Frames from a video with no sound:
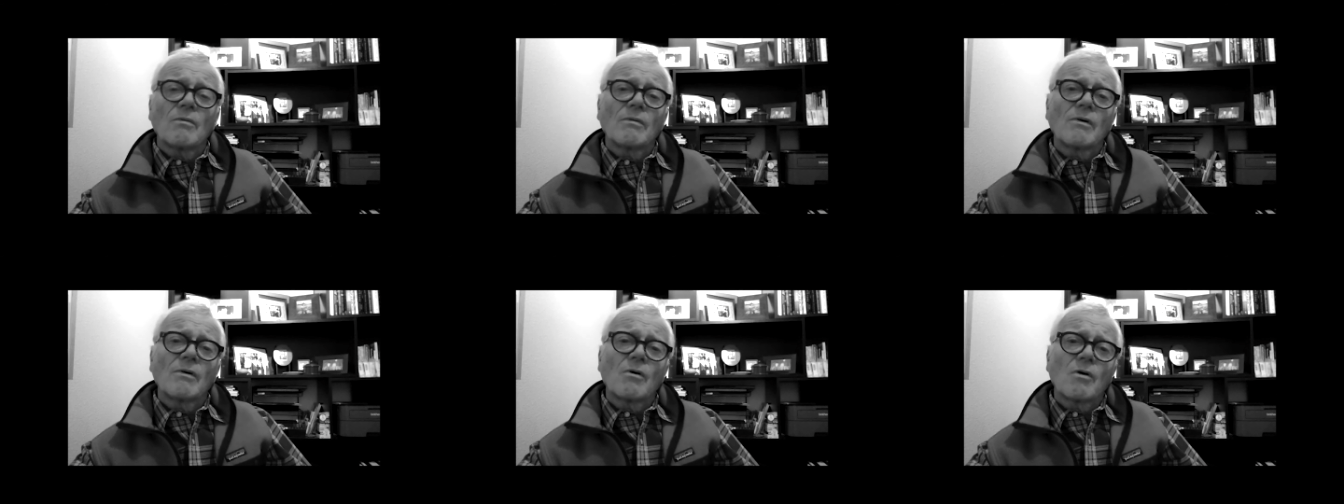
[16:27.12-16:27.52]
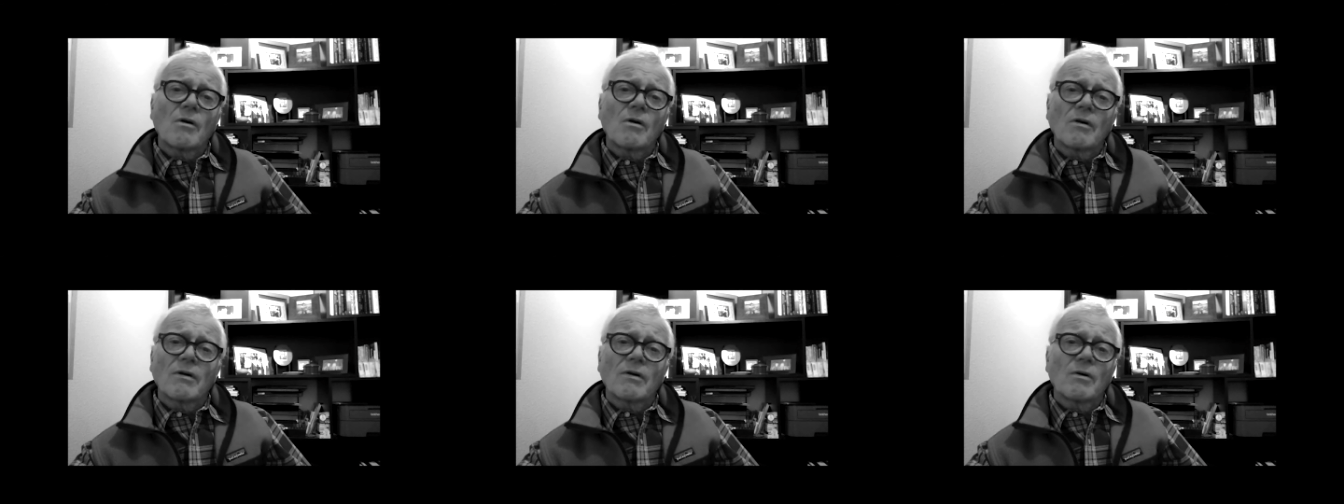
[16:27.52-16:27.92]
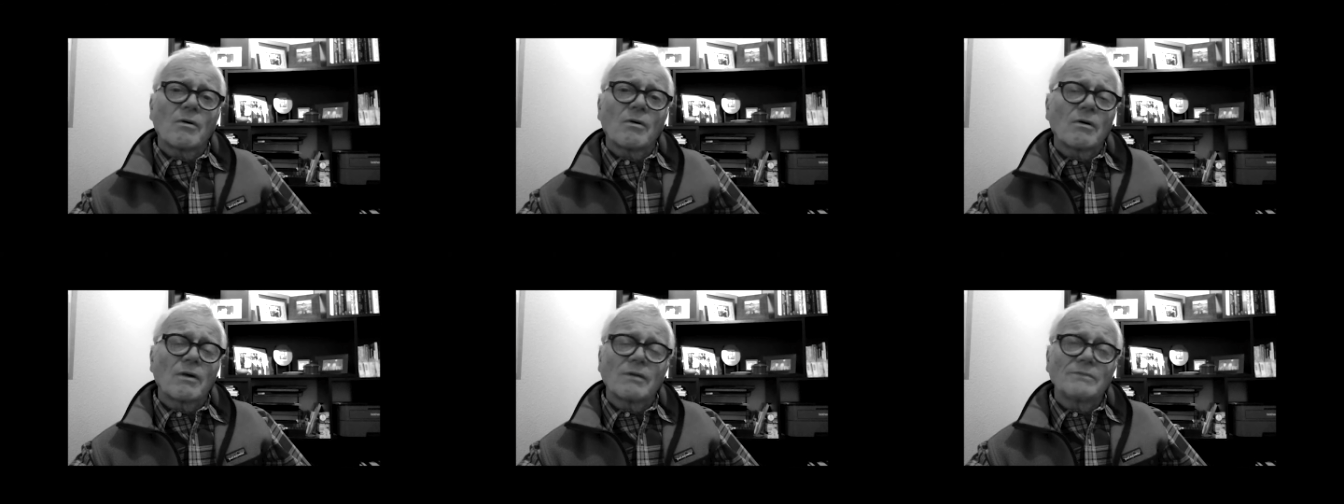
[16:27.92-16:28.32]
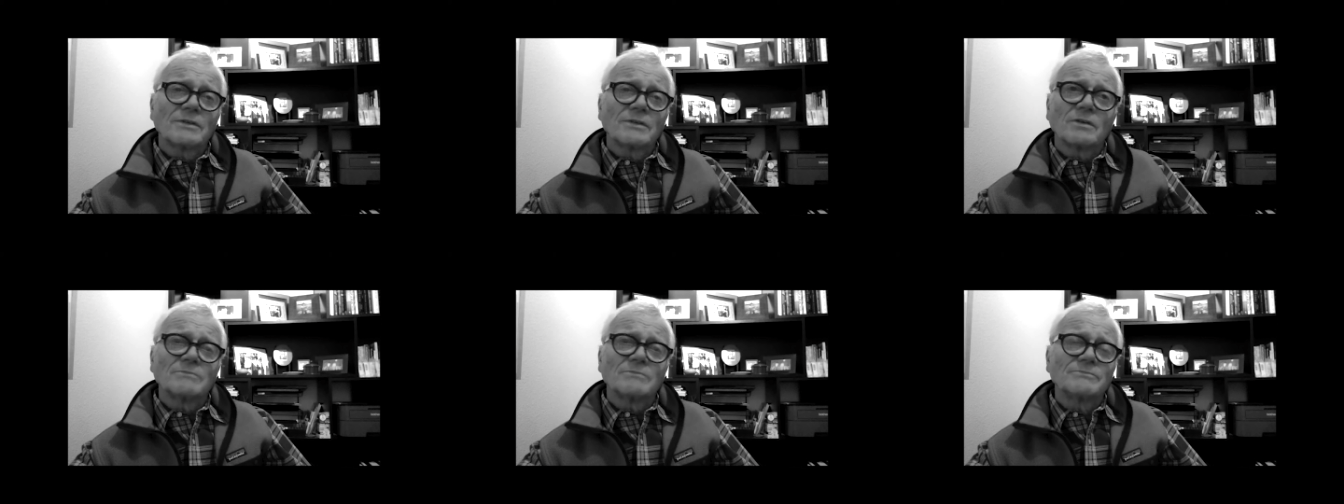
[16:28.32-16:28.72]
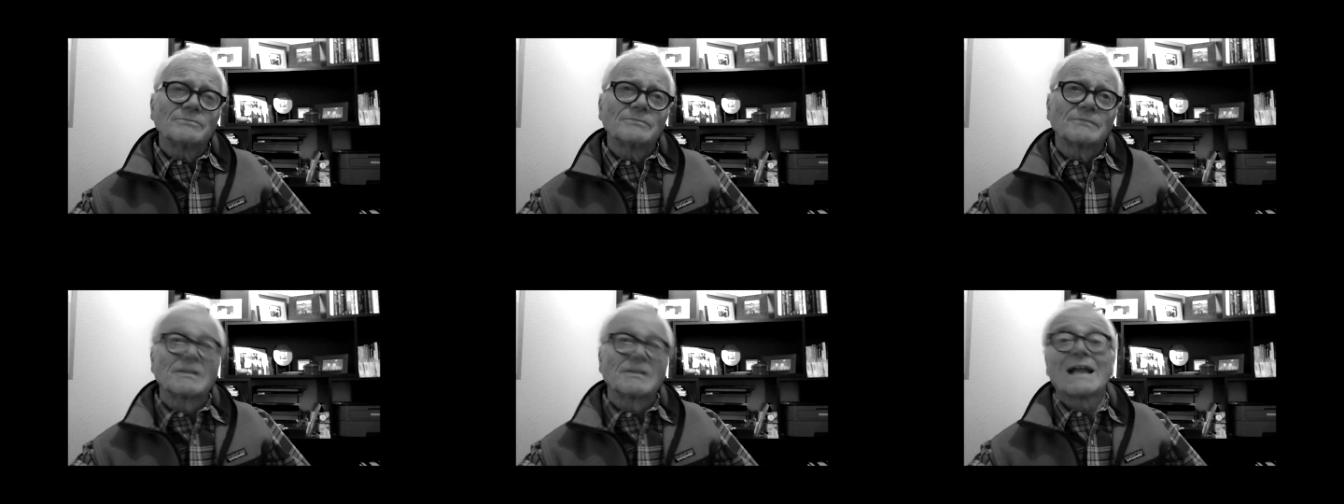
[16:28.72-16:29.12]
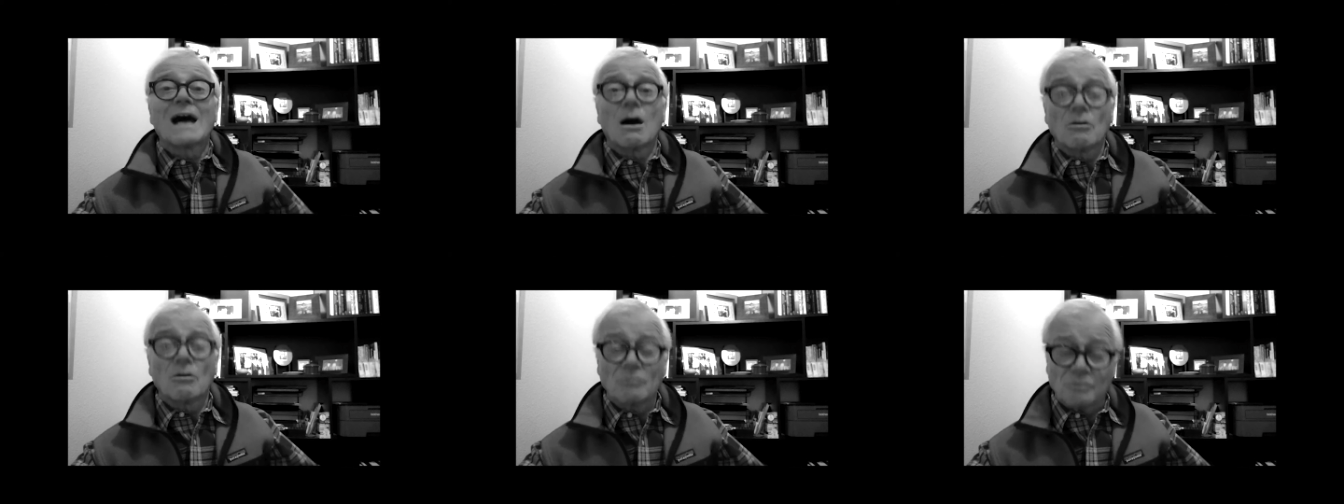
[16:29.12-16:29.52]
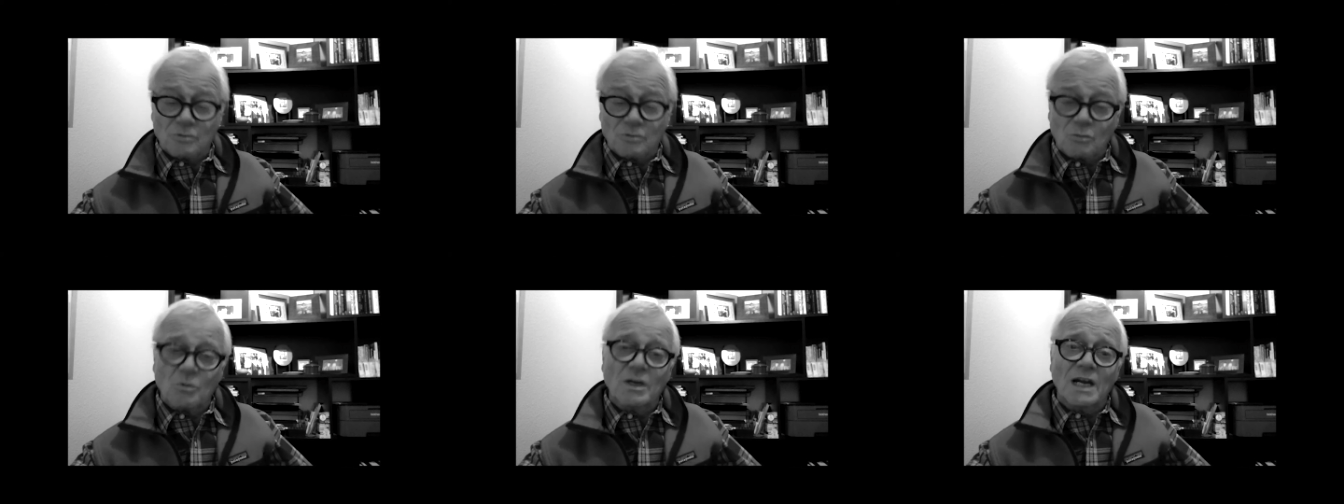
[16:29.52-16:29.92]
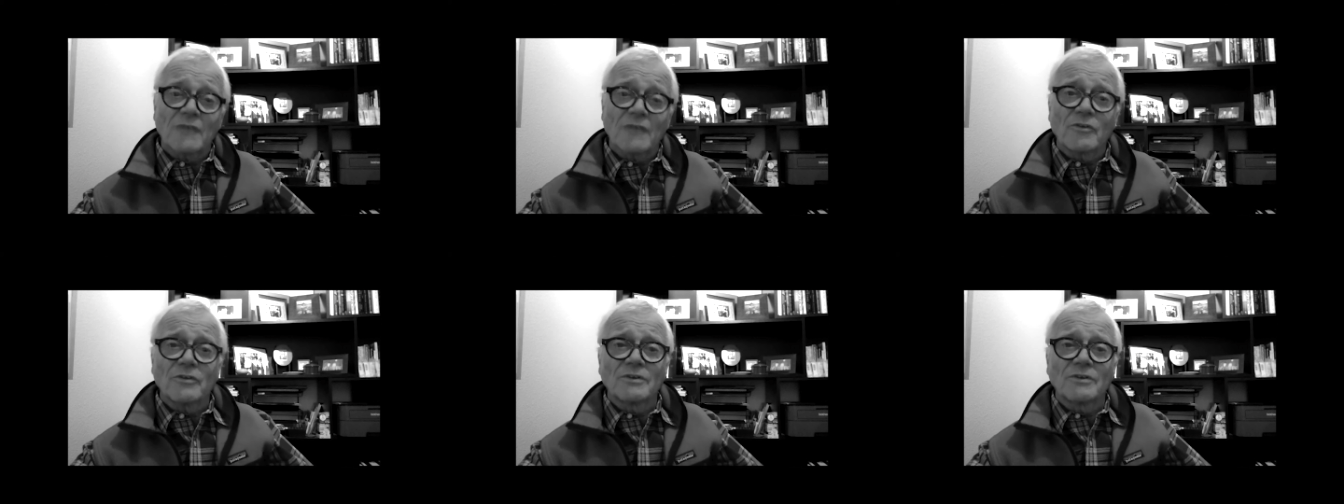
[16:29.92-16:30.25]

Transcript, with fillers: or or you know clouds or whatever.